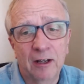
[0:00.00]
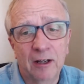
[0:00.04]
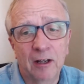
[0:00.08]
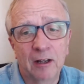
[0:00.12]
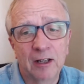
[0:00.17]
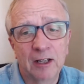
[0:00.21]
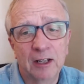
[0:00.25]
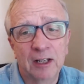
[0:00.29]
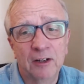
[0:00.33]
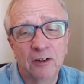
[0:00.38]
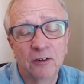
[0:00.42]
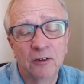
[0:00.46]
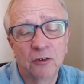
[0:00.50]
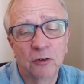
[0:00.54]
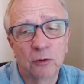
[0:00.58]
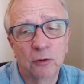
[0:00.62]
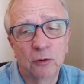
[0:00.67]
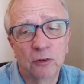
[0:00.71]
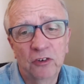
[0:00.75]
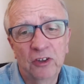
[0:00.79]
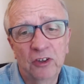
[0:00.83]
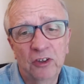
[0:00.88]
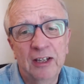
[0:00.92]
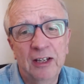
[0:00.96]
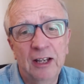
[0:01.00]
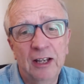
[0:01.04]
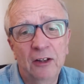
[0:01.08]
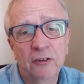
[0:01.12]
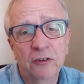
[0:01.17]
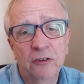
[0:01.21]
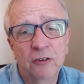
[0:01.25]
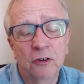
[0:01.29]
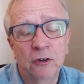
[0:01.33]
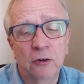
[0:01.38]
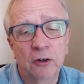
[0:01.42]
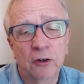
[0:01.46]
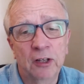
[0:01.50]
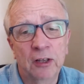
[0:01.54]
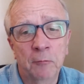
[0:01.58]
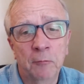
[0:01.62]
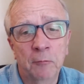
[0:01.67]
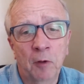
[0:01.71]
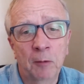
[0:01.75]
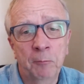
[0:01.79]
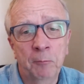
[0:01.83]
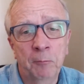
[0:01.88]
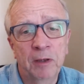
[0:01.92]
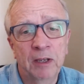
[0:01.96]
into a C category. There
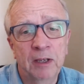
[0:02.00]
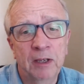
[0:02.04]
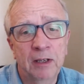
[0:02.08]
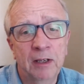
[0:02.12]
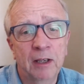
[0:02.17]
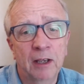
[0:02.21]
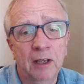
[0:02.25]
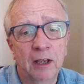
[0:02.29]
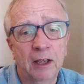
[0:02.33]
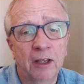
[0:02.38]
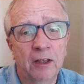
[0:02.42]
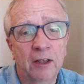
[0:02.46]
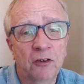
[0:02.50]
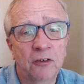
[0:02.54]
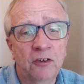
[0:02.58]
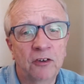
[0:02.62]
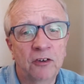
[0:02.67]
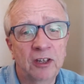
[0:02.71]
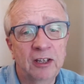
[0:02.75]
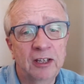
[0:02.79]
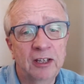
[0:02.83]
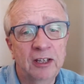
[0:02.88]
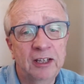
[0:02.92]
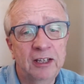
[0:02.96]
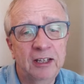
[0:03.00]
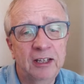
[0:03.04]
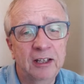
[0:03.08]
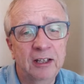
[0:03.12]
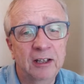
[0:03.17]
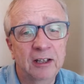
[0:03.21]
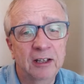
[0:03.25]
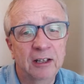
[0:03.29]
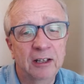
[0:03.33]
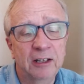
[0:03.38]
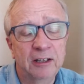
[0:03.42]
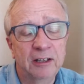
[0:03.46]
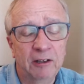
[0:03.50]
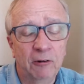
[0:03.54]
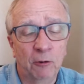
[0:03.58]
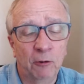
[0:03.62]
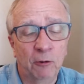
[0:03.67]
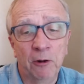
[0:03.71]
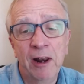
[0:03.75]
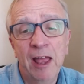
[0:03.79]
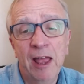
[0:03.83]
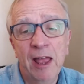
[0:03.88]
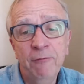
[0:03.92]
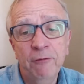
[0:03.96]
might be a D or
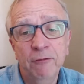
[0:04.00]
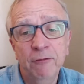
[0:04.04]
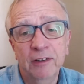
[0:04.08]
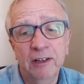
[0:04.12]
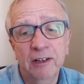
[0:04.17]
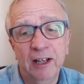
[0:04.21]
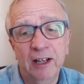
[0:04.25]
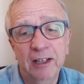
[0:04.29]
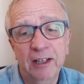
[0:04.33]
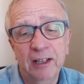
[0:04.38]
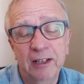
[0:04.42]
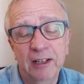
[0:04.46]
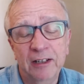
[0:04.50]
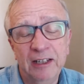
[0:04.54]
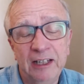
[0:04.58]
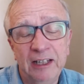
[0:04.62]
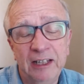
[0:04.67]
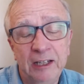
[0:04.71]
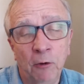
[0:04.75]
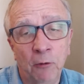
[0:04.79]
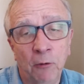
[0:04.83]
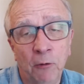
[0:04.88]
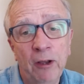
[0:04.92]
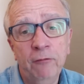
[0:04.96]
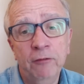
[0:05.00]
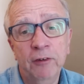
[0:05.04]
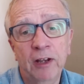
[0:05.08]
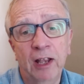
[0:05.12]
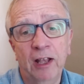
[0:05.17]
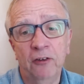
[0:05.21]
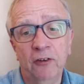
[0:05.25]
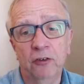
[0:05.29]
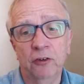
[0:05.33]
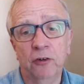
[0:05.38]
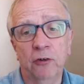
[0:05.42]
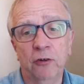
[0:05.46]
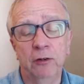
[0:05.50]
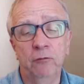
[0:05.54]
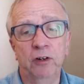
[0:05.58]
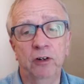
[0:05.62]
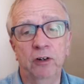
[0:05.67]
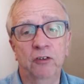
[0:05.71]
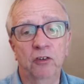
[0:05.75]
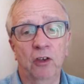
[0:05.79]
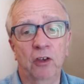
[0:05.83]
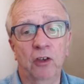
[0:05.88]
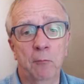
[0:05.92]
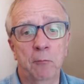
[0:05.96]
an E or F category, for
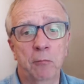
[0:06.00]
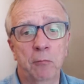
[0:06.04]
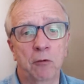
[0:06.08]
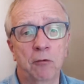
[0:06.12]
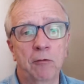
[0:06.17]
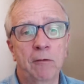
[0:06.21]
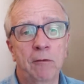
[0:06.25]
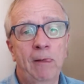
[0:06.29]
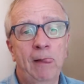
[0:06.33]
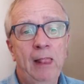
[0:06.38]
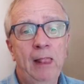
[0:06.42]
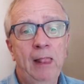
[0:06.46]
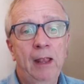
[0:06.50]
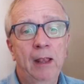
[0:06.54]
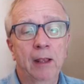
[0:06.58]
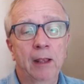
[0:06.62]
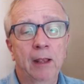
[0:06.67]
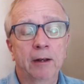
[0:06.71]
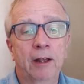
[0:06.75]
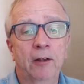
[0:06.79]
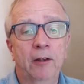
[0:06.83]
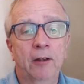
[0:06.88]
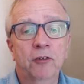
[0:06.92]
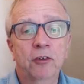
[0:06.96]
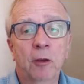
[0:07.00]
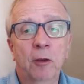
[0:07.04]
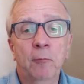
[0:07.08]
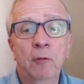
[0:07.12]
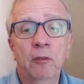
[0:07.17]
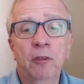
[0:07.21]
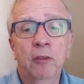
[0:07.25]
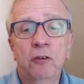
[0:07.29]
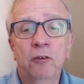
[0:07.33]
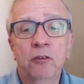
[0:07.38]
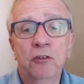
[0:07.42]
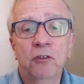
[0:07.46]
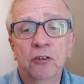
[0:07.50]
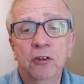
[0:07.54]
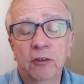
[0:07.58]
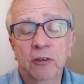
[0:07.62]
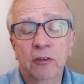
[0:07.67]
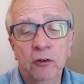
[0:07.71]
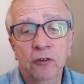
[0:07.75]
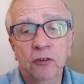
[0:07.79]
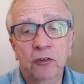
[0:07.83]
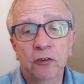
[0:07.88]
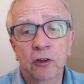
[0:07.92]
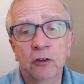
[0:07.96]
example. Now, some of
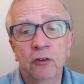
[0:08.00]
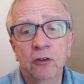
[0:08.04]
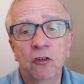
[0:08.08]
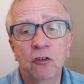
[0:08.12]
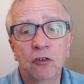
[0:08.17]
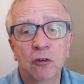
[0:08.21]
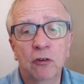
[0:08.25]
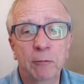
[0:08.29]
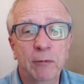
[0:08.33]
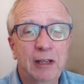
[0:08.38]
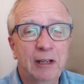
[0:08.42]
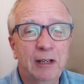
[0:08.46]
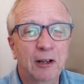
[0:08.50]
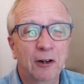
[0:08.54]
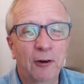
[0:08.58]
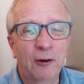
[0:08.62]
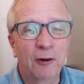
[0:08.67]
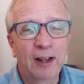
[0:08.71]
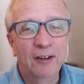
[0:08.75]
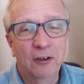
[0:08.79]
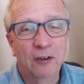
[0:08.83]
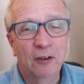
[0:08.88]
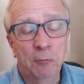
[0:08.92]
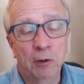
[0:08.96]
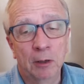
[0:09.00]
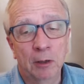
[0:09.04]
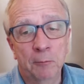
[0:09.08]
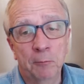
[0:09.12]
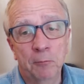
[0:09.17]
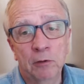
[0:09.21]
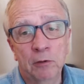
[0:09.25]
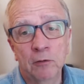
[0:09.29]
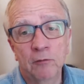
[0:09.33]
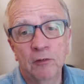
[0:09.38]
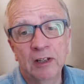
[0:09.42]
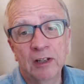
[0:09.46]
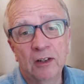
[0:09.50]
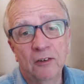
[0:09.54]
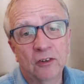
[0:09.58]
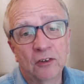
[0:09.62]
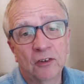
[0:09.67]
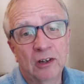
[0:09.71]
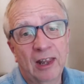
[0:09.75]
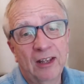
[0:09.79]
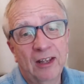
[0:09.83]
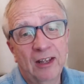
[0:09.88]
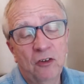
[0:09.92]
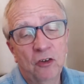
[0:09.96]
those can usually be corrected by improving
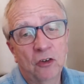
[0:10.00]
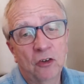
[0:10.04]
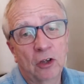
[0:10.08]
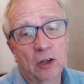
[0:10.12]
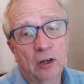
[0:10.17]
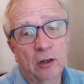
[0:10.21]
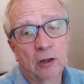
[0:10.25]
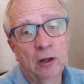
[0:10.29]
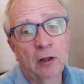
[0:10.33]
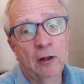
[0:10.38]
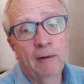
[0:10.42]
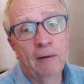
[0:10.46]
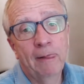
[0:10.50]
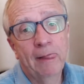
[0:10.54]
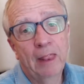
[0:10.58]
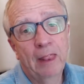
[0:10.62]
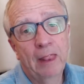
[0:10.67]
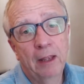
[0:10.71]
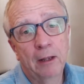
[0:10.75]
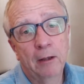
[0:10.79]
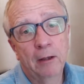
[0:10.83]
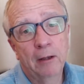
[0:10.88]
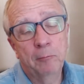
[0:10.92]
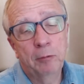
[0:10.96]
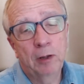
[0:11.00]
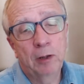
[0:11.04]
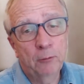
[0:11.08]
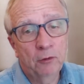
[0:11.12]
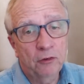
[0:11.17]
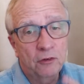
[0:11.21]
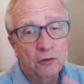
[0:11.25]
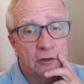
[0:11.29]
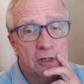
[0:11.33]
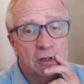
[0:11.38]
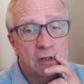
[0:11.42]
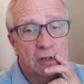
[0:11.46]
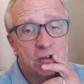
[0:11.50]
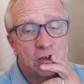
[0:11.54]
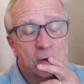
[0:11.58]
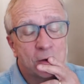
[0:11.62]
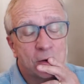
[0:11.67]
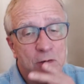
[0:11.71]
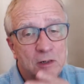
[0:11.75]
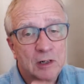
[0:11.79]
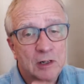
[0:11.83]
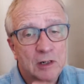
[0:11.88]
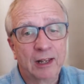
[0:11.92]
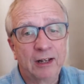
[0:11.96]
insulation, perhaps new
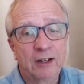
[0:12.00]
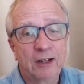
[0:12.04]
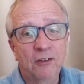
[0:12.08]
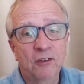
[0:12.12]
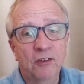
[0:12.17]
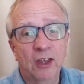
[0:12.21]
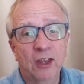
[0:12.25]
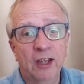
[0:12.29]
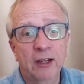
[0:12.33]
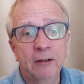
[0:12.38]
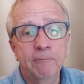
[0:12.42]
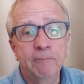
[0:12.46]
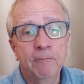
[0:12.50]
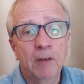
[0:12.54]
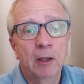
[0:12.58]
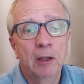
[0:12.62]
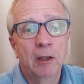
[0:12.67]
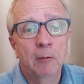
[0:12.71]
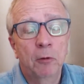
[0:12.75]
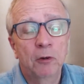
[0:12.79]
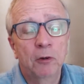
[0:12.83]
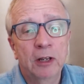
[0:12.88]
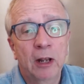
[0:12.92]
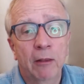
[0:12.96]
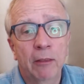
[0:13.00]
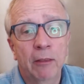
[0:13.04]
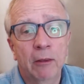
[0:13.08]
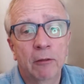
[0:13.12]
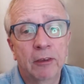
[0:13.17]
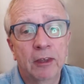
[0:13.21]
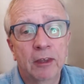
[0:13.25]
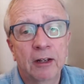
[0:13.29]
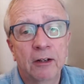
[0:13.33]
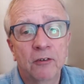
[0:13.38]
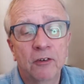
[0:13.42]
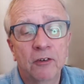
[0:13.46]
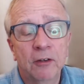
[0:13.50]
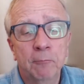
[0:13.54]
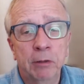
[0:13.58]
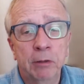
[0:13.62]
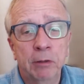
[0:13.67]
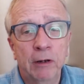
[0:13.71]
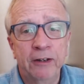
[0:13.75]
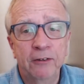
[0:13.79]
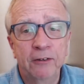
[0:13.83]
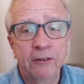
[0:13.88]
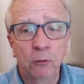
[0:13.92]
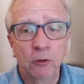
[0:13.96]
double glazing, putting other things in
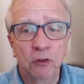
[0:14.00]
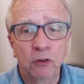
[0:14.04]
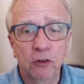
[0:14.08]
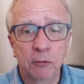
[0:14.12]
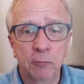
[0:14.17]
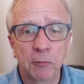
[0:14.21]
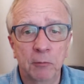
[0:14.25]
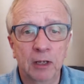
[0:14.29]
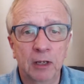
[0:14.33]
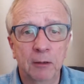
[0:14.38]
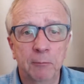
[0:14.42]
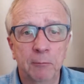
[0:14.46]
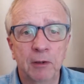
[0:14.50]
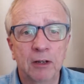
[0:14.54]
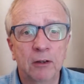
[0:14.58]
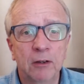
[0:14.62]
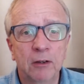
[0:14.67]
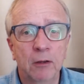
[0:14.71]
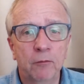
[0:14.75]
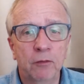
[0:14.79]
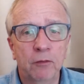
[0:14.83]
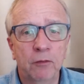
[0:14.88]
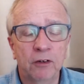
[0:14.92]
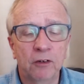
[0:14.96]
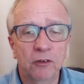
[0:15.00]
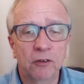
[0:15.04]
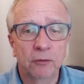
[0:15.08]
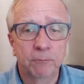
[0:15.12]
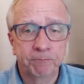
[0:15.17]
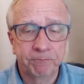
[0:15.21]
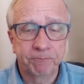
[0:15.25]
place which can make a big difference.